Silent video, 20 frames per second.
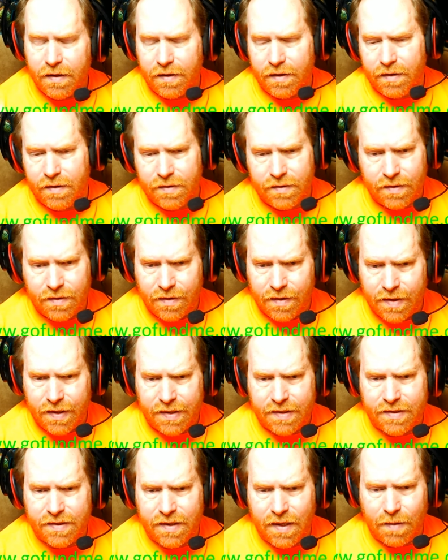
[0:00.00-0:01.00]
There's
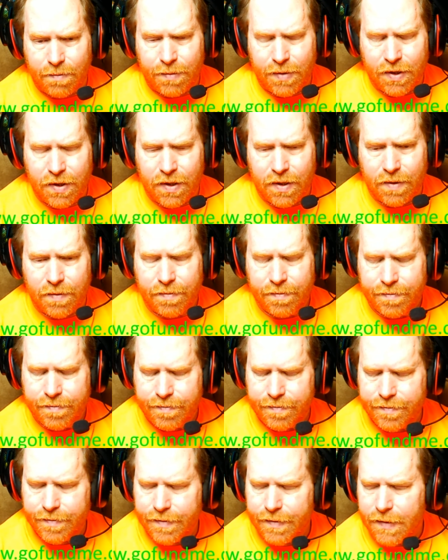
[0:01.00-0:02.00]
links down below.
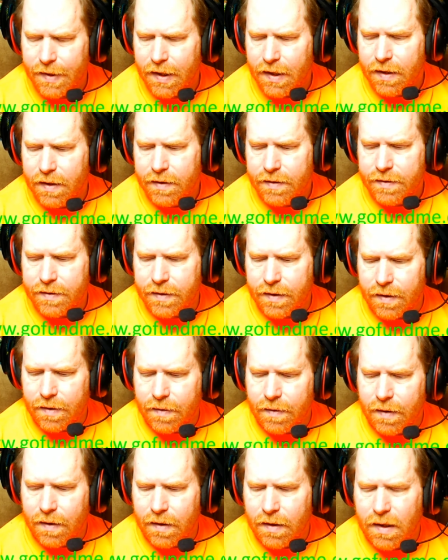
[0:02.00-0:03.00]

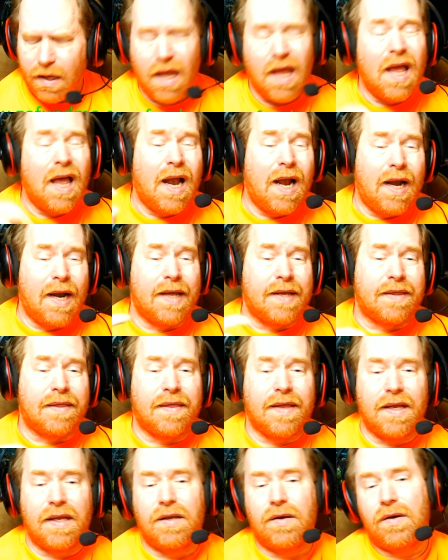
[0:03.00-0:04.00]
So I'd like to
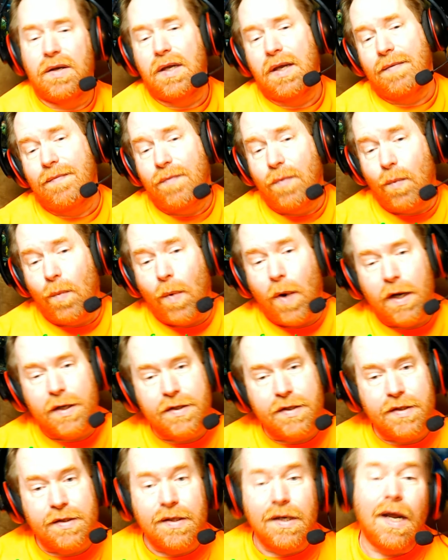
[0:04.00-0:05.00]
thank you again for
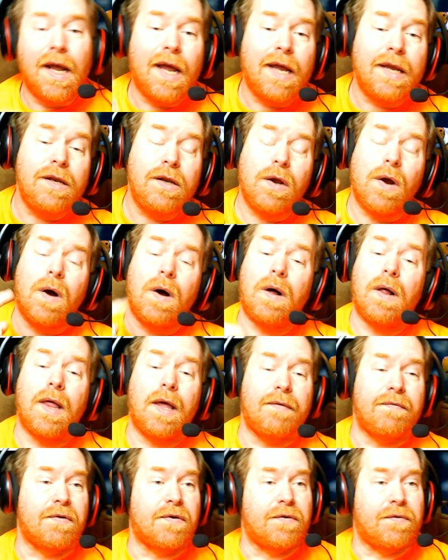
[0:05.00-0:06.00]
watching, and you all
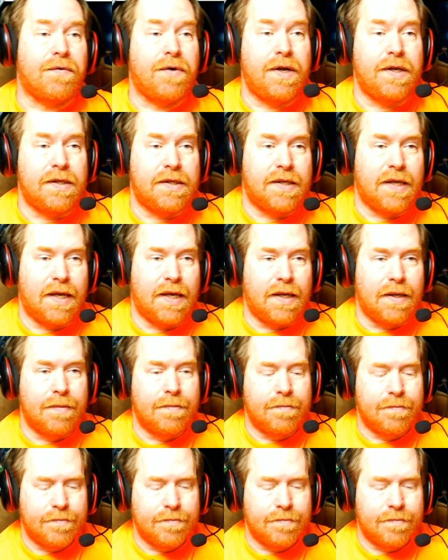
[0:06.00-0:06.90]
have a great day.